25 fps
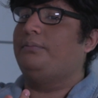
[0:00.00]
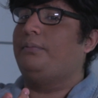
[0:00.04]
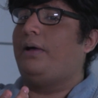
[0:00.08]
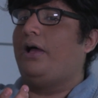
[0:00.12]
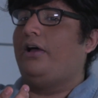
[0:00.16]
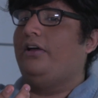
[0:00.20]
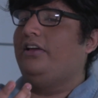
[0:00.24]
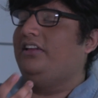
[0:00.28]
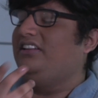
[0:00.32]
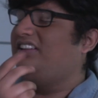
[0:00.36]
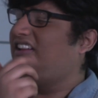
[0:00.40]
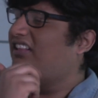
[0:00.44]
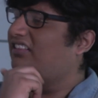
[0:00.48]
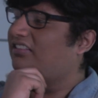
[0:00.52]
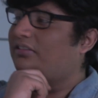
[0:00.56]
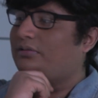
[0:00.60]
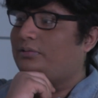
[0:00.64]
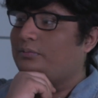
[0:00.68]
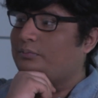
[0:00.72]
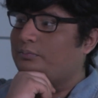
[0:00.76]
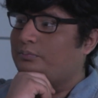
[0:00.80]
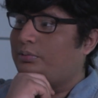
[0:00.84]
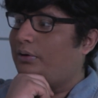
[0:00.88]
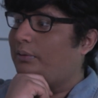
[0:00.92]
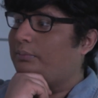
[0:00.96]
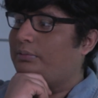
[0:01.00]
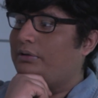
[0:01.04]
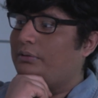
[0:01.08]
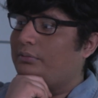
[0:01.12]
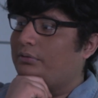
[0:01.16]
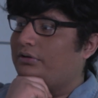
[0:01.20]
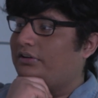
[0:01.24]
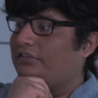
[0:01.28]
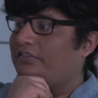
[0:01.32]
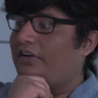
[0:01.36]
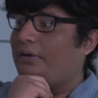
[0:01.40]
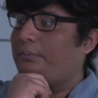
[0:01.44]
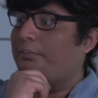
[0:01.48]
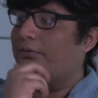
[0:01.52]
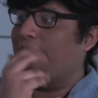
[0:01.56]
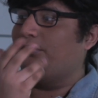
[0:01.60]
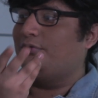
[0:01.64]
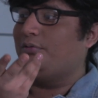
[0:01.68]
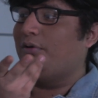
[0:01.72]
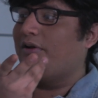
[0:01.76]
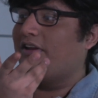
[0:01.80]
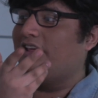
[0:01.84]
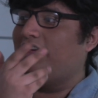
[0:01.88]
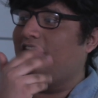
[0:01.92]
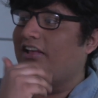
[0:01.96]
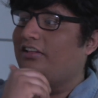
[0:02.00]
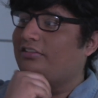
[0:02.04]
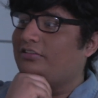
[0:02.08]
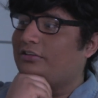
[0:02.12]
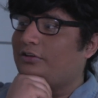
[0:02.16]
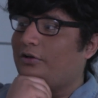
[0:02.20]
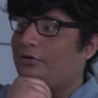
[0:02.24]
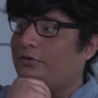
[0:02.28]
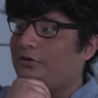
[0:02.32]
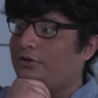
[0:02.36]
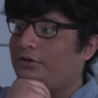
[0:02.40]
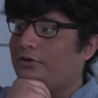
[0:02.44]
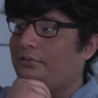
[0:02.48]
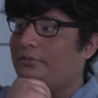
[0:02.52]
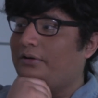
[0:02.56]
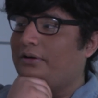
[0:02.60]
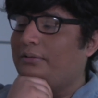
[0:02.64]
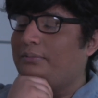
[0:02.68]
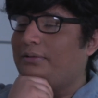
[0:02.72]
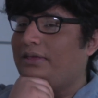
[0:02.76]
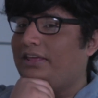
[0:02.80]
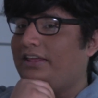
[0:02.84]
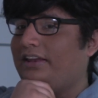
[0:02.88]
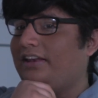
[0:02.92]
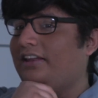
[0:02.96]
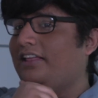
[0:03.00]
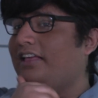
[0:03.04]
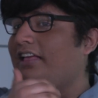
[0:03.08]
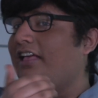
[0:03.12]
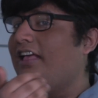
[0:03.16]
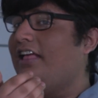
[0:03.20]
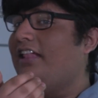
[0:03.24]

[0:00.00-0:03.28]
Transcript: about it, this probably wouldn't have happened 20 years ago, you know what I mean?